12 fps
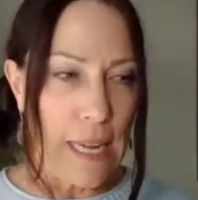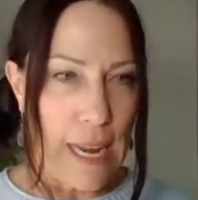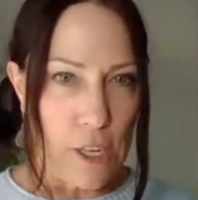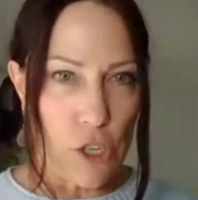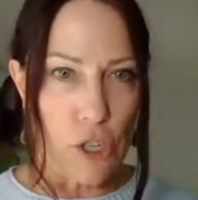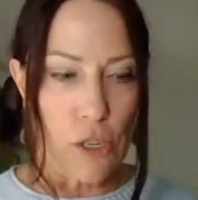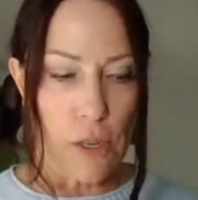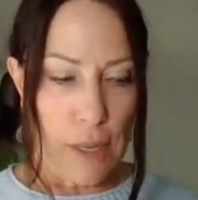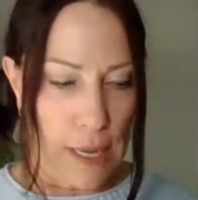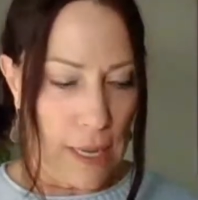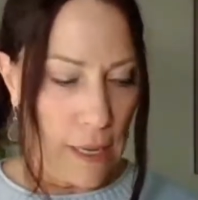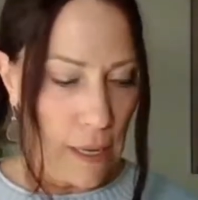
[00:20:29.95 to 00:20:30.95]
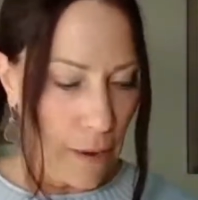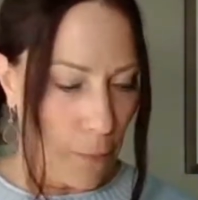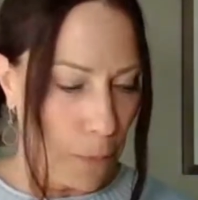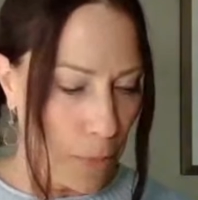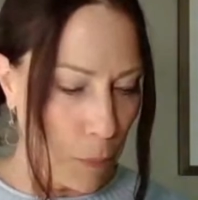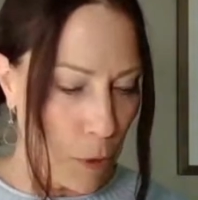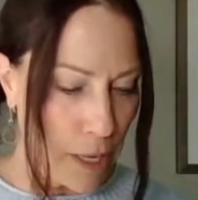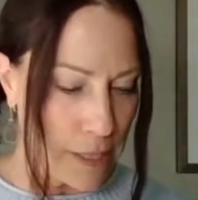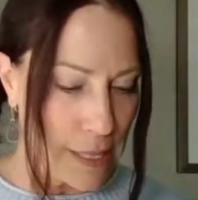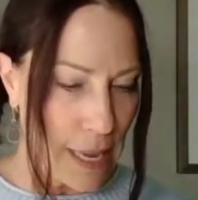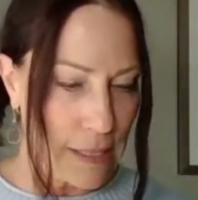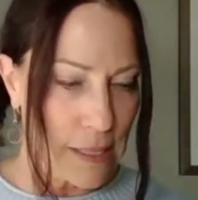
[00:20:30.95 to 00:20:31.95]
nature in the
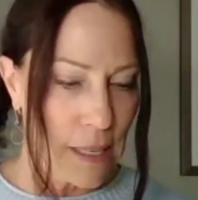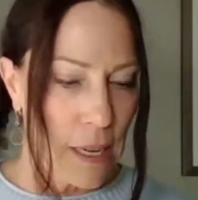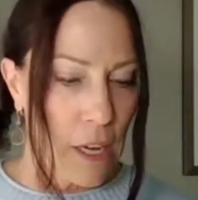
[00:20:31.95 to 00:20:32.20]
process.